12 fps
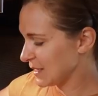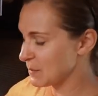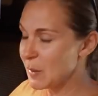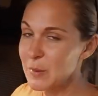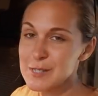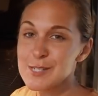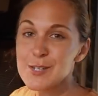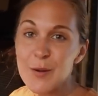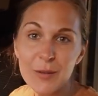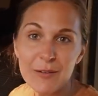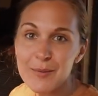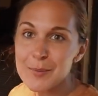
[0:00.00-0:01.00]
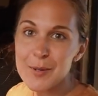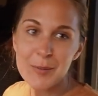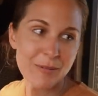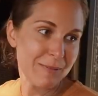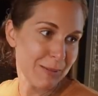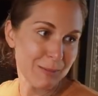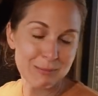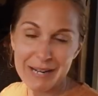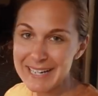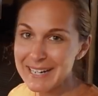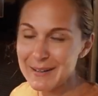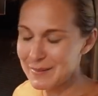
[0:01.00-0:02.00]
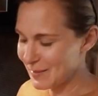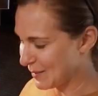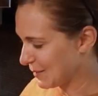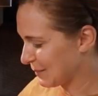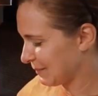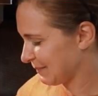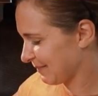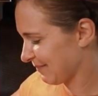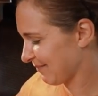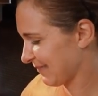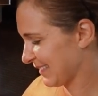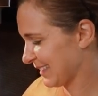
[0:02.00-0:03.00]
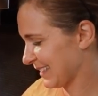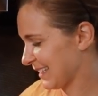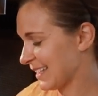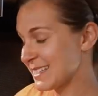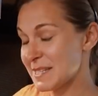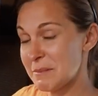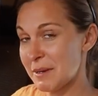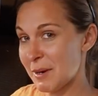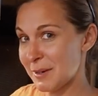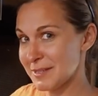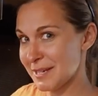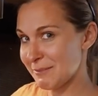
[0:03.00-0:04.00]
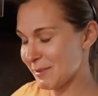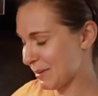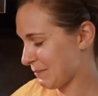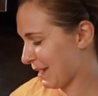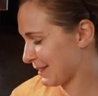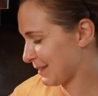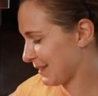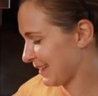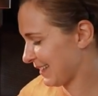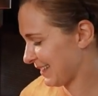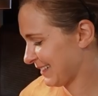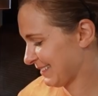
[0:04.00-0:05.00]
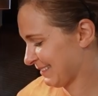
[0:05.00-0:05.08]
The boat is so livable, we feel right at home. It's gonna be a hard time going back to the